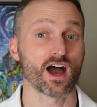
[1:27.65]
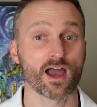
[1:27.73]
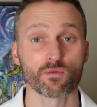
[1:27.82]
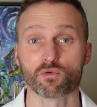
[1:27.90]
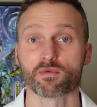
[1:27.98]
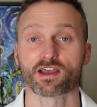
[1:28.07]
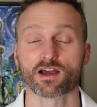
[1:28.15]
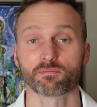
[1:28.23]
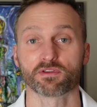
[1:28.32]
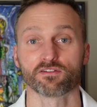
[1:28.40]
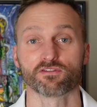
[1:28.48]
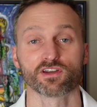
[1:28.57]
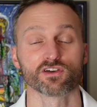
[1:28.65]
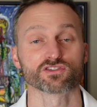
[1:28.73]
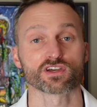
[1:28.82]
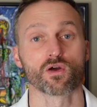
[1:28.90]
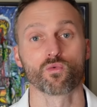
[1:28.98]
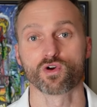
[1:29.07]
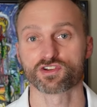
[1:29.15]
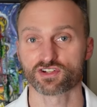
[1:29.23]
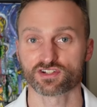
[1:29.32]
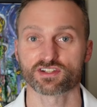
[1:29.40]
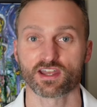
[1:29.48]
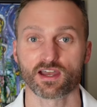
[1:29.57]
I will make update videos. I want you
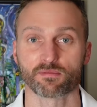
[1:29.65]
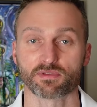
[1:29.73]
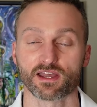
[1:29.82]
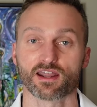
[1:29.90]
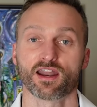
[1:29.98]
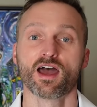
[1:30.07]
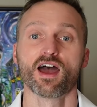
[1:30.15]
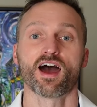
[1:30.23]
to stay updated.